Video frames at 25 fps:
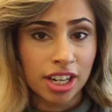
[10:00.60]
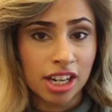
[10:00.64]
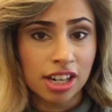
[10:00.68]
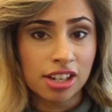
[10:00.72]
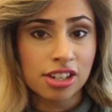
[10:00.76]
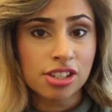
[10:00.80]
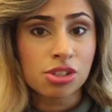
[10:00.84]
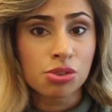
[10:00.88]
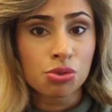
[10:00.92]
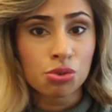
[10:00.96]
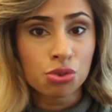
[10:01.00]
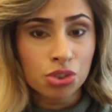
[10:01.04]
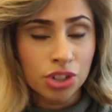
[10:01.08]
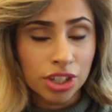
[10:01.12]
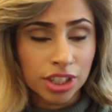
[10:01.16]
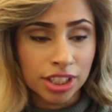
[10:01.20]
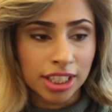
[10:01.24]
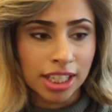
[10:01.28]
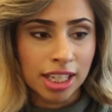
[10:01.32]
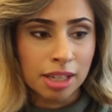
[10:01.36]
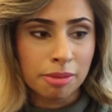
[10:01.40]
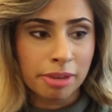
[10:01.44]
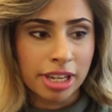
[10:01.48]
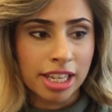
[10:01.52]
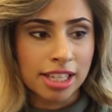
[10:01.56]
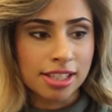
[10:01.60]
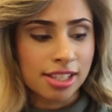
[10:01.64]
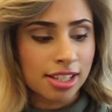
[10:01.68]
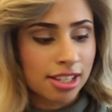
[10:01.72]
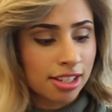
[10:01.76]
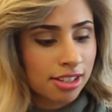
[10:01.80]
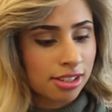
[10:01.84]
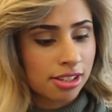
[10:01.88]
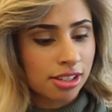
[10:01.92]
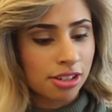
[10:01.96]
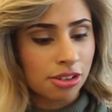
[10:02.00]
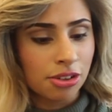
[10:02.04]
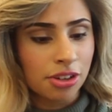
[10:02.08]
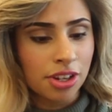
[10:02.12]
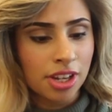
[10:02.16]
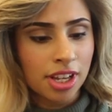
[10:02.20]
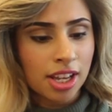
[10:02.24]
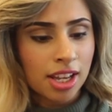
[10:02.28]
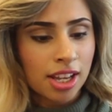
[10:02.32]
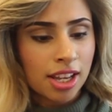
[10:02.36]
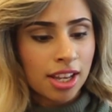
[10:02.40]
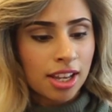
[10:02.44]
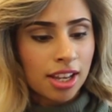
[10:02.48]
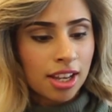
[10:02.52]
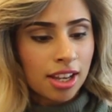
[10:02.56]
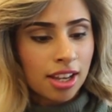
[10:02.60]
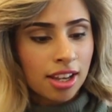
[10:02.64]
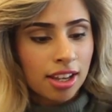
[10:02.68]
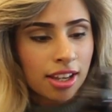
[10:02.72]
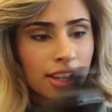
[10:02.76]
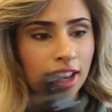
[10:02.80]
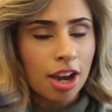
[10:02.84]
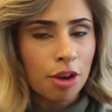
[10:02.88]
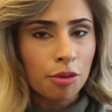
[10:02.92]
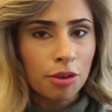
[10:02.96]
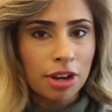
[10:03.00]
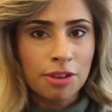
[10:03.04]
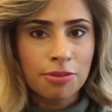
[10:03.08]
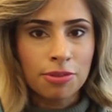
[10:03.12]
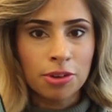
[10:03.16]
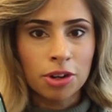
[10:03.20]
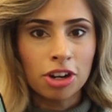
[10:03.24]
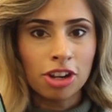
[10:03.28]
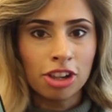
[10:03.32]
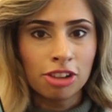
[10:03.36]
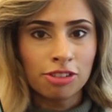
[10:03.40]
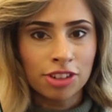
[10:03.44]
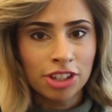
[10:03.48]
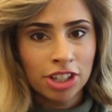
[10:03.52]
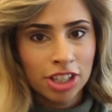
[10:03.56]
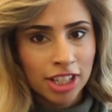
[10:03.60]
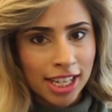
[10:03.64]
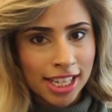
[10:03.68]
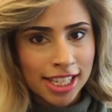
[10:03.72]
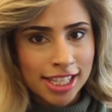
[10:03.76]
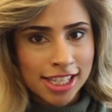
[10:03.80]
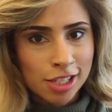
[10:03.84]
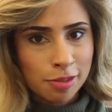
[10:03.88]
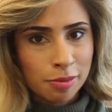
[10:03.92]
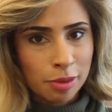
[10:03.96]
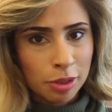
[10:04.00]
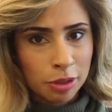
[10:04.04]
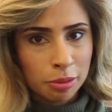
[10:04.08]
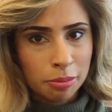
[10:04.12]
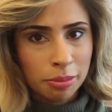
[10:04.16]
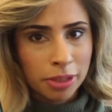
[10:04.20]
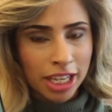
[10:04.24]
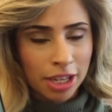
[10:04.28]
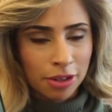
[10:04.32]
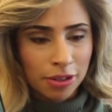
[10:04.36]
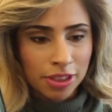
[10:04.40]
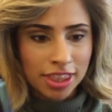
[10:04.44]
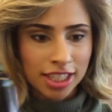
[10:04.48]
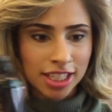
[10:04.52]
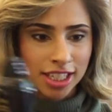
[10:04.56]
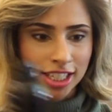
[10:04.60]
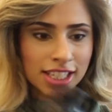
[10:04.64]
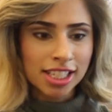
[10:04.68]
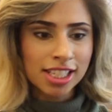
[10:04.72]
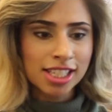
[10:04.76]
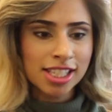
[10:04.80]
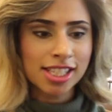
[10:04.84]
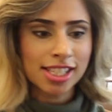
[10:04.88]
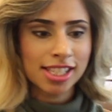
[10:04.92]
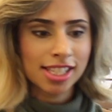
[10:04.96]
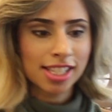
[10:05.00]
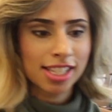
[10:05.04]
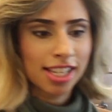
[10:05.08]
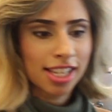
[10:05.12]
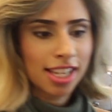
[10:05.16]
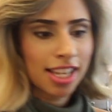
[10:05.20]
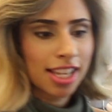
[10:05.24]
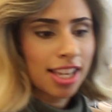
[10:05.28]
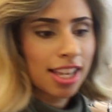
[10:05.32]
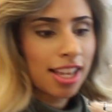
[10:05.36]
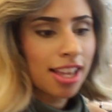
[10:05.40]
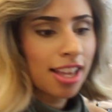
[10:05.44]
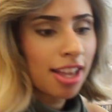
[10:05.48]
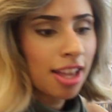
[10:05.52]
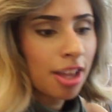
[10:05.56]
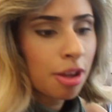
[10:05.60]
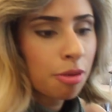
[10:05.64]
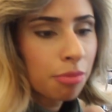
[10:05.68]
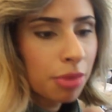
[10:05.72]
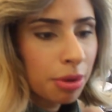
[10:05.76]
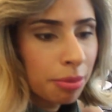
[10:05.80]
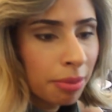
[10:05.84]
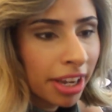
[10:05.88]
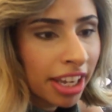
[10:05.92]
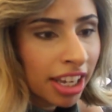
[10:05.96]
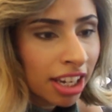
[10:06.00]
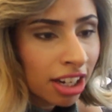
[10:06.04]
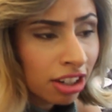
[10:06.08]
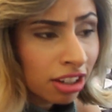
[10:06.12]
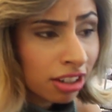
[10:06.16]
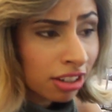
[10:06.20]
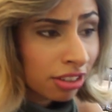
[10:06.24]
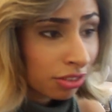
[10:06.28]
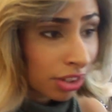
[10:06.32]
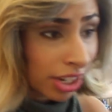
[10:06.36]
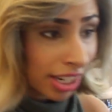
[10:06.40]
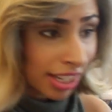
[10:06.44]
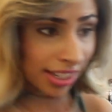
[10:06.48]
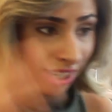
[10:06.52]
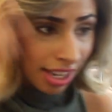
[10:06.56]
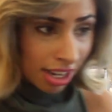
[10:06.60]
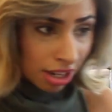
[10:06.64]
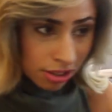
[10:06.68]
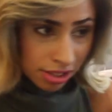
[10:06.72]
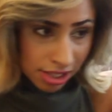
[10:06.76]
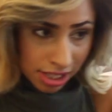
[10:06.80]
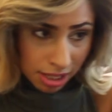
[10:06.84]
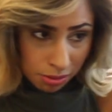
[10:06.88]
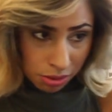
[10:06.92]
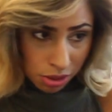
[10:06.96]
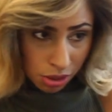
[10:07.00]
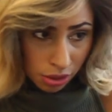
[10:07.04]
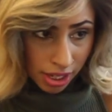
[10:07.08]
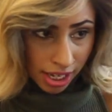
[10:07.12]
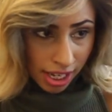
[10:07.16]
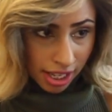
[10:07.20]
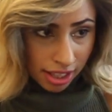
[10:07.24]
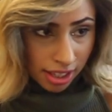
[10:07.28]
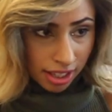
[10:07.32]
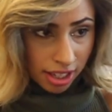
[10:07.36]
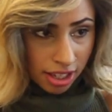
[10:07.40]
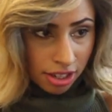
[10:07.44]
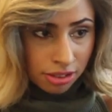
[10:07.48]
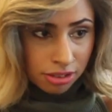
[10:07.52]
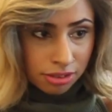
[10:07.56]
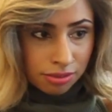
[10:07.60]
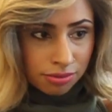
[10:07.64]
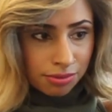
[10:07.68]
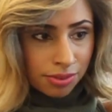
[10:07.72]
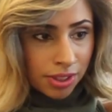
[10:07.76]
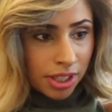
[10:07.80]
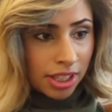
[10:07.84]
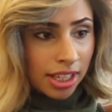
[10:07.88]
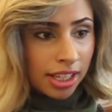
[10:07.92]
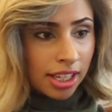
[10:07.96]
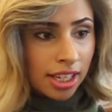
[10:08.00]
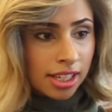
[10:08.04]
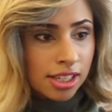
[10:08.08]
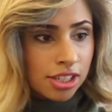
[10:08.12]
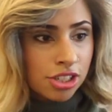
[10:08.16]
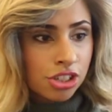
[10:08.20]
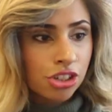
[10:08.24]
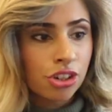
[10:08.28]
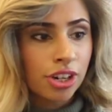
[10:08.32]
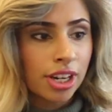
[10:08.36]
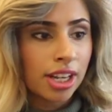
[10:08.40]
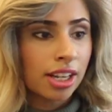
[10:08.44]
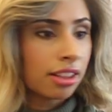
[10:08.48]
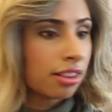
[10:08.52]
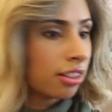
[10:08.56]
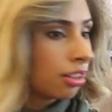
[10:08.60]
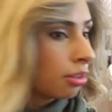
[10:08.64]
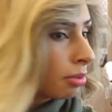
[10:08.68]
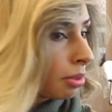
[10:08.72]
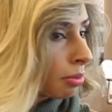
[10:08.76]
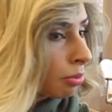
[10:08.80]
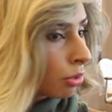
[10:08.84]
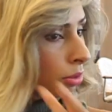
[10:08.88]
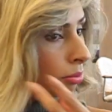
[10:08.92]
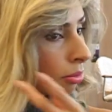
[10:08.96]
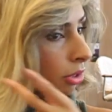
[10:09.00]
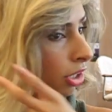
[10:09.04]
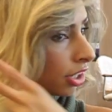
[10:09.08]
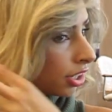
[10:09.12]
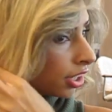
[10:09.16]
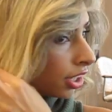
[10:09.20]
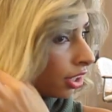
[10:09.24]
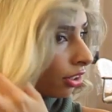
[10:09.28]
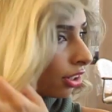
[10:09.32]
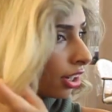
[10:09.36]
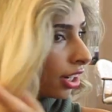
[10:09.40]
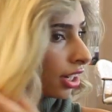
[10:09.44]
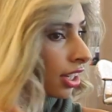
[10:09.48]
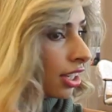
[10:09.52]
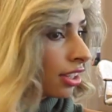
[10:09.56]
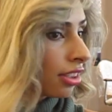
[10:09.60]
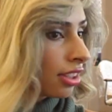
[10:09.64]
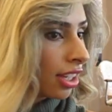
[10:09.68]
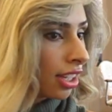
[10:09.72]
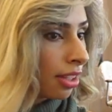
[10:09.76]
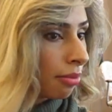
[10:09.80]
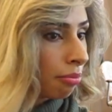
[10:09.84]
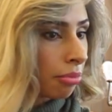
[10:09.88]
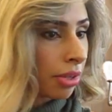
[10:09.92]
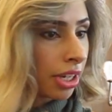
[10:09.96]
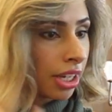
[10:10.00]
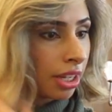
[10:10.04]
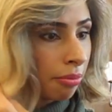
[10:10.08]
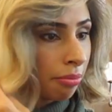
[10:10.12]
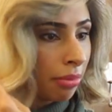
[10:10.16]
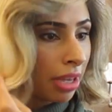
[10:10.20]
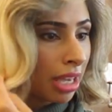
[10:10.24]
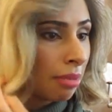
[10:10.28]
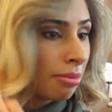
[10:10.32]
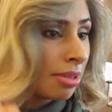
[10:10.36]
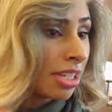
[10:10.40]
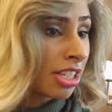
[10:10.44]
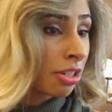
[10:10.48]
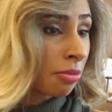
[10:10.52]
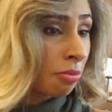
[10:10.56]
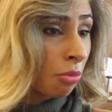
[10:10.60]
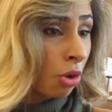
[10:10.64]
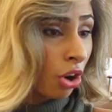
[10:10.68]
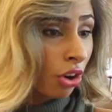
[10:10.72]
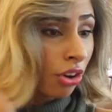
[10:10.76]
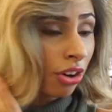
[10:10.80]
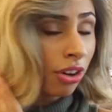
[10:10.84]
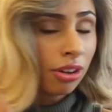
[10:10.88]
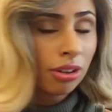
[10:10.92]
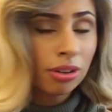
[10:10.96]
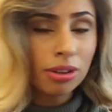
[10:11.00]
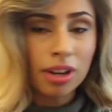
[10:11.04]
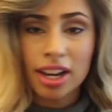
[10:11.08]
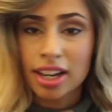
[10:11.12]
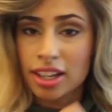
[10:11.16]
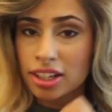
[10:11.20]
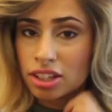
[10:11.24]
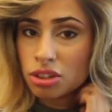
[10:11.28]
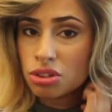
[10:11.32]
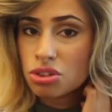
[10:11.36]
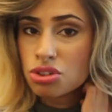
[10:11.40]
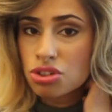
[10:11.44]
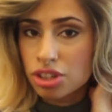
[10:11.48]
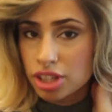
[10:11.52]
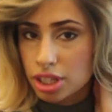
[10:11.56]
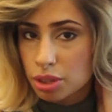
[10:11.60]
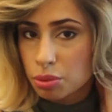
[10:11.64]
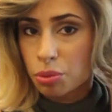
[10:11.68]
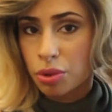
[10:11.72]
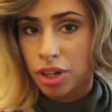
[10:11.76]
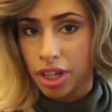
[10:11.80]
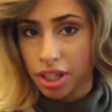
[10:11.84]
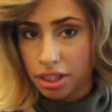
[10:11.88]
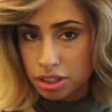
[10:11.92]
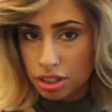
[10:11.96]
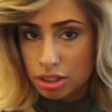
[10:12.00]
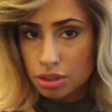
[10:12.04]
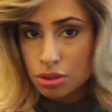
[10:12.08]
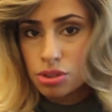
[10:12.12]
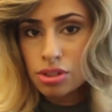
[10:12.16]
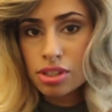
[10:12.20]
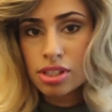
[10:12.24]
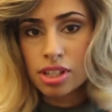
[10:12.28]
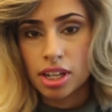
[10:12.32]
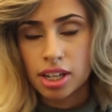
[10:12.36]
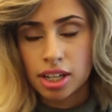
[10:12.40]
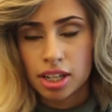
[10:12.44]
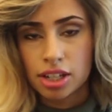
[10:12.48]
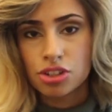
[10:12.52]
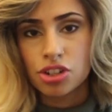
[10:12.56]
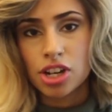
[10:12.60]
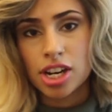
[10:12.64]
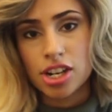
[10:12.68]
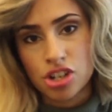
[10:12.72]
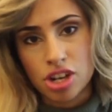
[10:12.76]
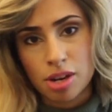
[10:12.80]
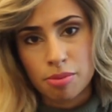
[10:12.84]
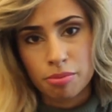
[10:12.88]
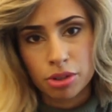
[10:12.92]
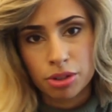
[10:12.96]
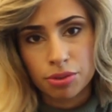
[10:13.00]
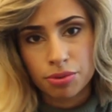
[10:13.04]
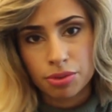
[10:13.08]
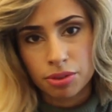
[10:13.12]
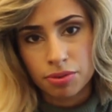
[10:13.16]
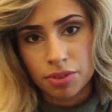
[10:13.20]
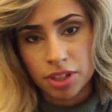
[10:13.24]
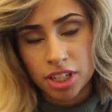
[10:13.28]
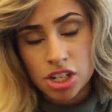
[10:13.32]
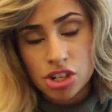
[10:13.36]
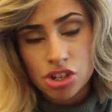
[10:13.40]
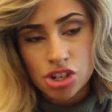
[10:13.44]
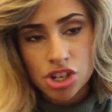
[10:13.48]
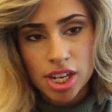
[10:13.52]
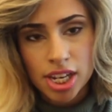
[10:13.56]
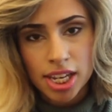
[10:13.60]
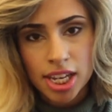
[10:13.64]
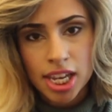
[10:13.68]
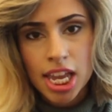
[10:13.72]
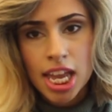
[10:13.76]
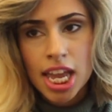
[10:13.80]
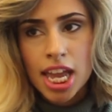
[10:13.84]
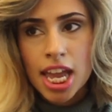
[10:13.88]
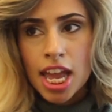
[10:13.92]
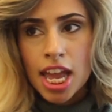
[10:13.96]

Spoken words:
hair. It's really amazing. So Can't wait for all of our clients to be able to play with this. But my hair right now seems okay. Like I don't feel like I need to create a little bit more body or anything, but maybe tomorrow I usually would use a dry shampoo for finishing.